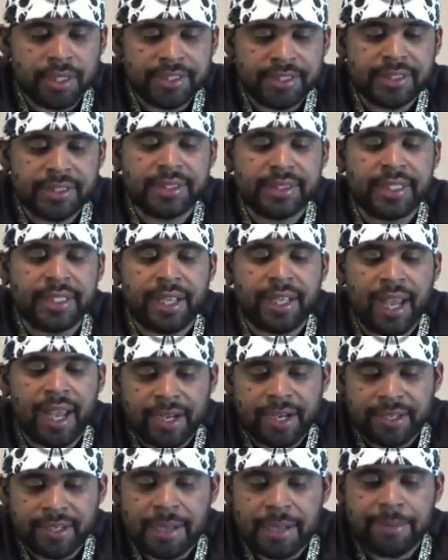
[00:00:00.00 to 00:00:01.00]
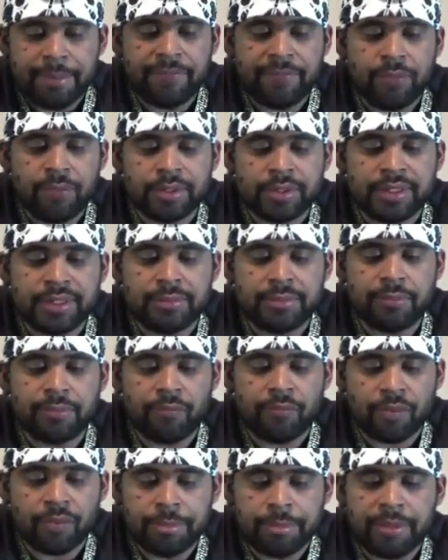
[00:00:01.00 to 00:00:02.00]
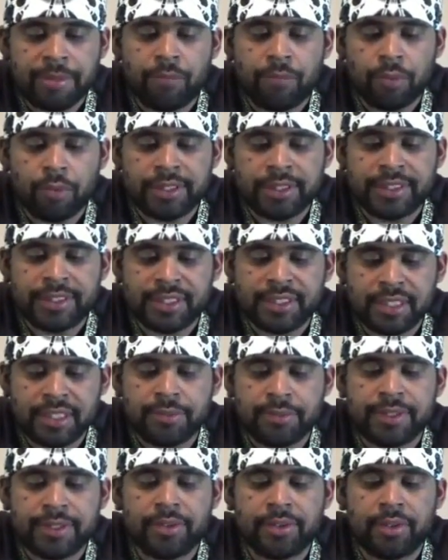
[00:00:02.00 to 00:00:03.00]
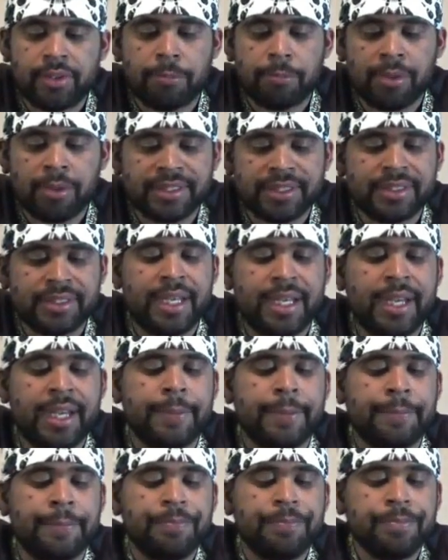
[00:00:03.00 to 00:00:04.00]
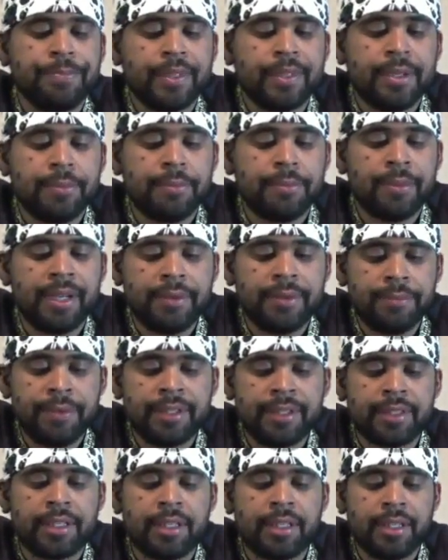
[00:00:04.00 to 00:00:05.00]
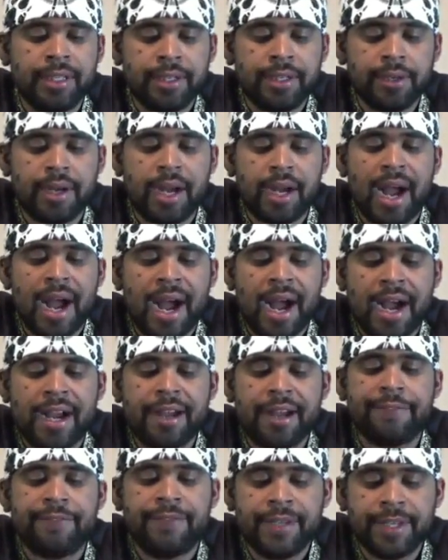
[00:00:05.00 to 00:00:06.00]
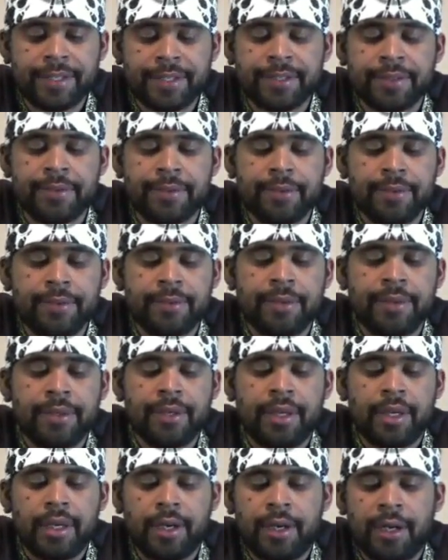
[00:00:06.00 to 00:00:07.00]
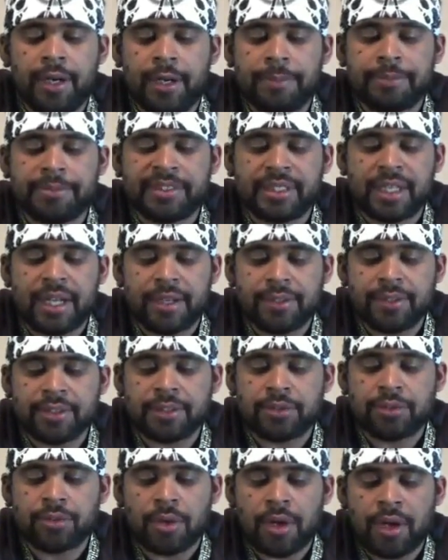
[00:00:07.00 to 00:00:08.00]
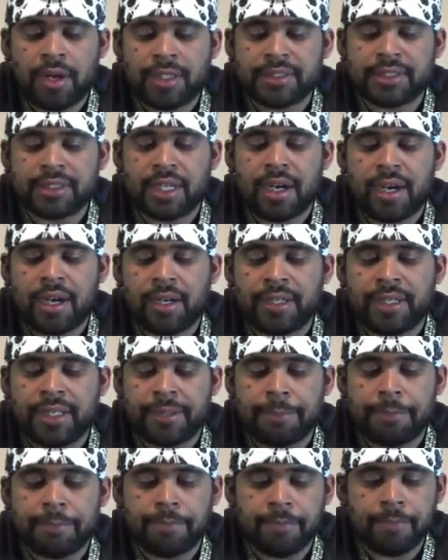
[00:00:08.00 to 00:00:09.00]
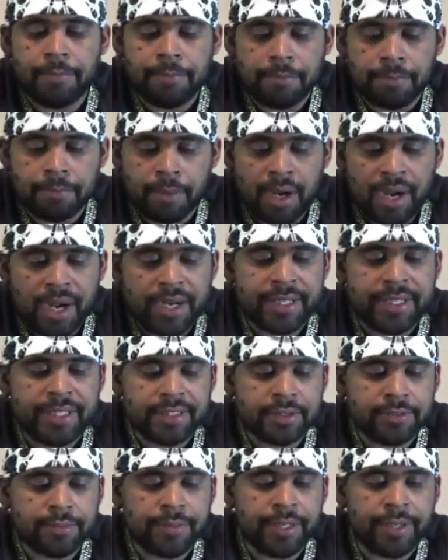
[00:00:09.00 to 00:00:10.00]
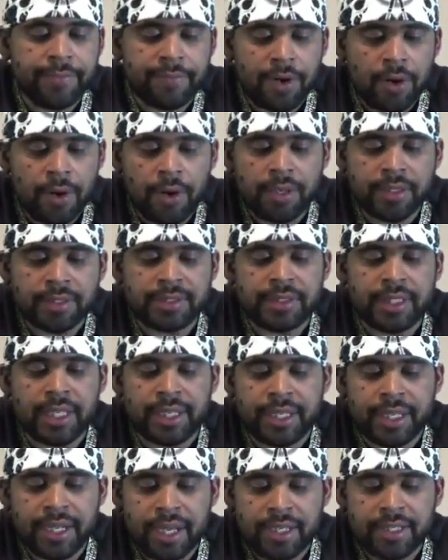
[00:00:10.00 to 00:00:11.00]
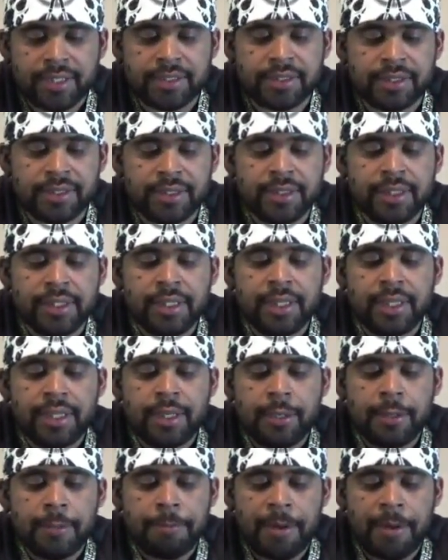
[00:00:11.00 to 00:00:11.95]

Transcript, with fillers: religious, and economic forces from the 14th century to the present day. Written with clear-eyed vigor, Sanders draws on a broad history of art, psychology,